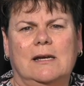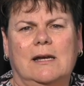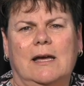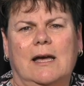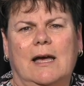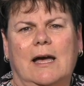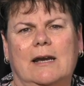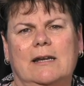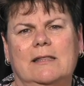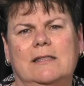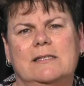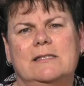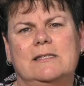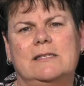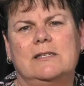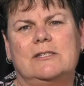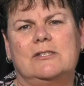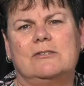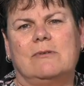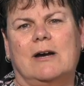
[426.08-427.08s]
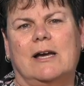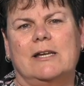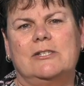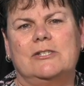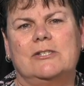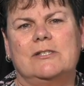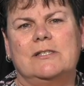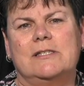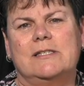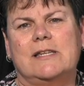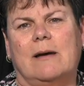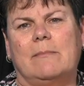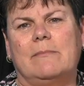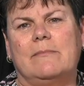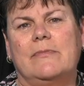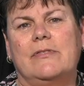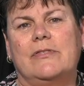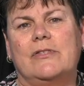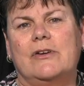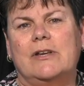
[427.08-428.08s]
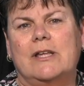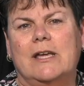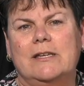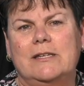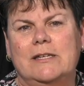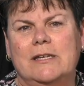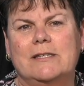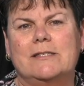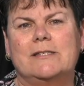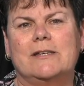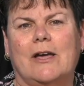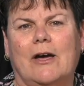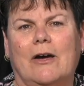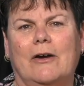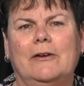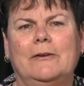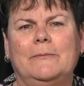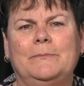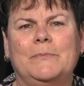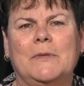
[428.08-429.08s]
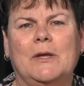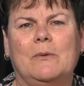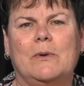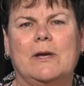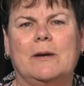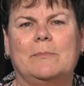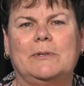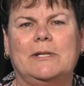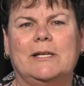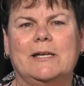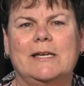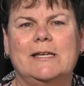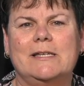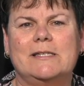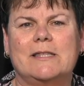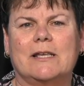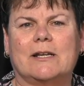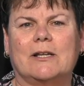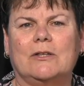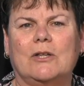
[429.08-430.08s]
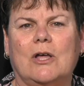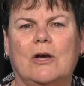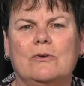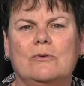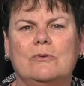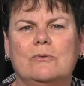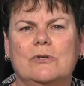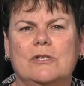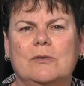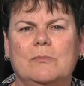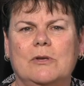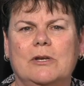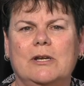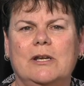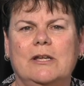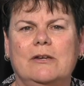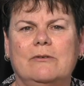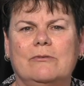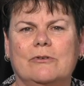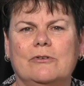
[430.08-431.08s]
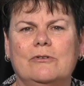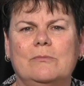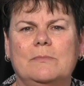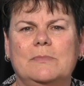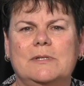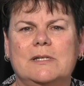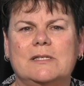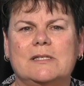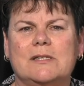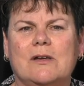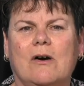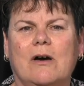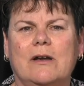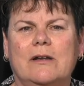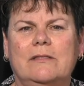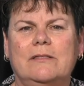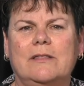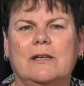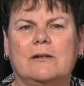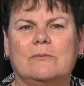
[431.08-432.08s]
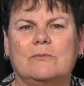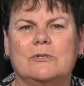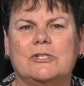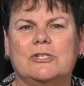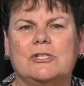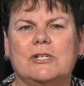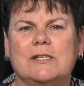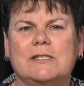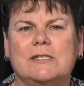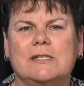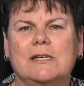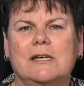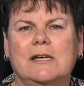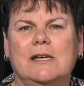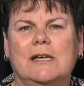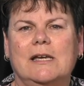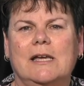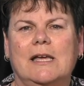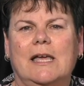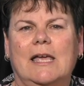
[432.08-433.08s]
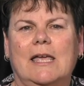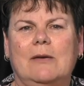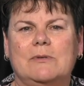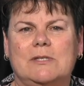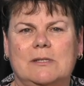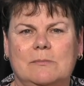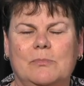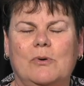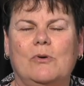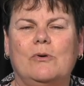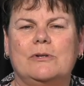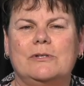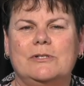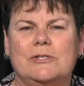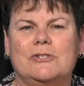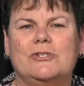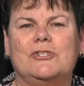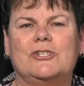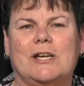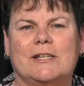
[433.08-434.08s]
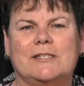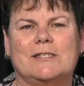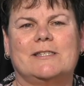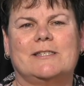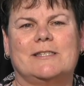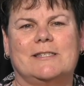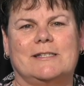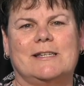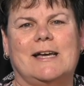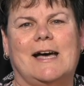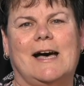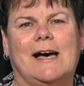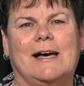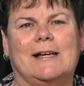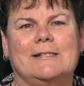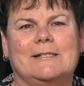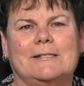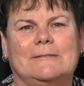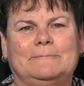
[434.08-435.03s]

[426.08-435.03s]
And in this situation, some 13 years ago, we are pleased that a local community group decided that it was important to just start.